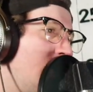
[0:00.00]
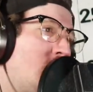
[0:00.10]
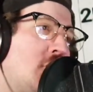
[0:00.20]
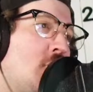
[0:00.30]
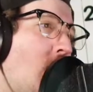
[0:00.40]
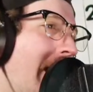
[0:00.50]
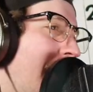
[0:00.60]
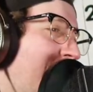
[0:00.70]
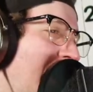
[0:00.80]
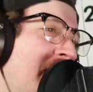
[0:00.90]
June
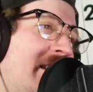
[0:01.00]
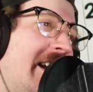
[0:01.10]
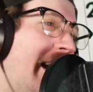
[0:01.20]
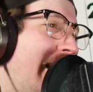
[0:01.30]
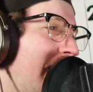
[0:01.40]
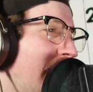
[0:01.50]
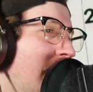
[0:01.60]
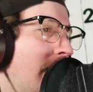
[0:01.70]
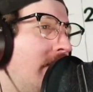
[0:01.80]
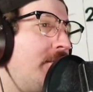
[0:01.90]
Wave, In the Air.
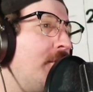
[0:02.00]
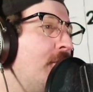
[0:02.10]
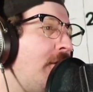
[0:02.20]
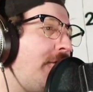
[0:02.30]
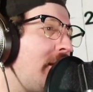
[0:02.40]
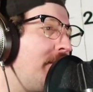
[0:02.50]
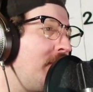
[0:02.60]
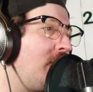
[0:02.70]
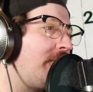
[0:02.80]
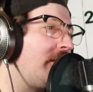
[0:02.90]
Beautifully,
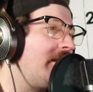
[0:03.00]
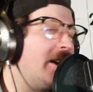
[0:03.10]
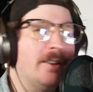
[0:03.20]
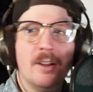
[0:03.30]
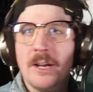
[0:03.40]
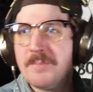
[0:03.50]
beautifully done.